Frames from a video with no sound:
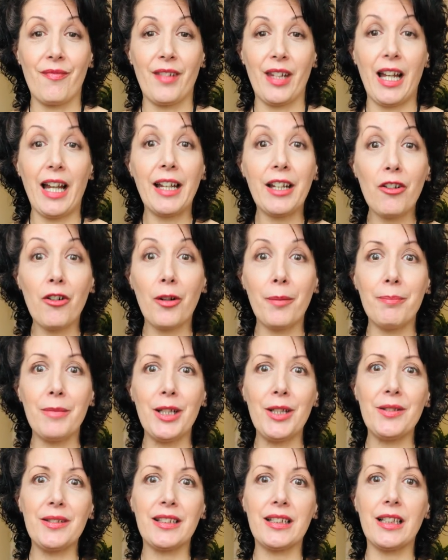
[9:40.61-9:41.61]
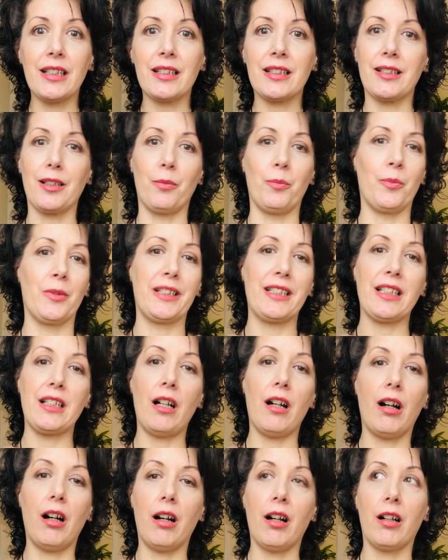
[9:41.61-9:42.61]
And our immune system was
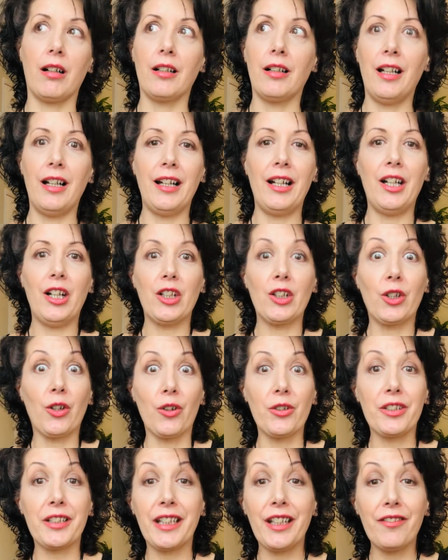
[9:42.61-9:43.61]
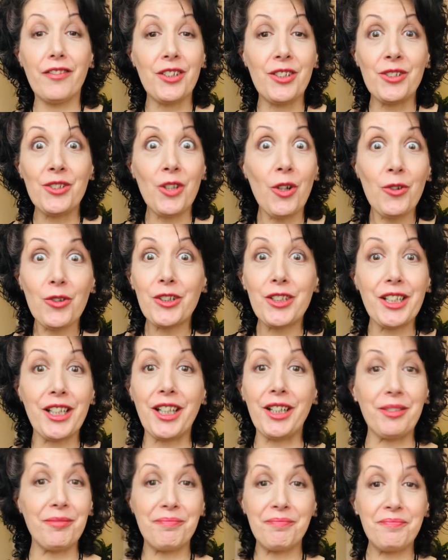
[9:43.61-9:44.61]
our God-given doctor.
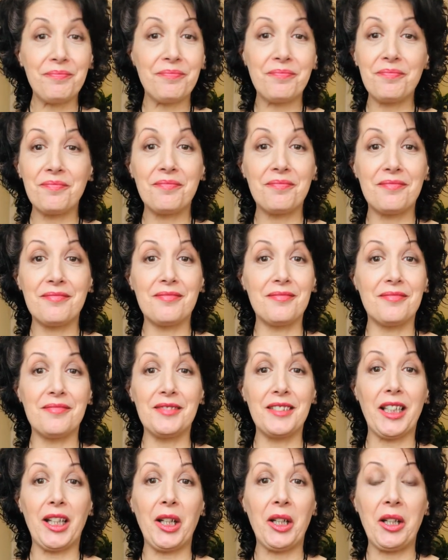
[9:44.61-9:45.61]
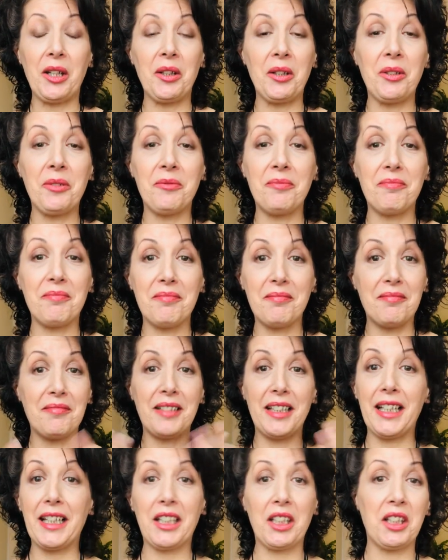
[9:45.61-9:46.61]
It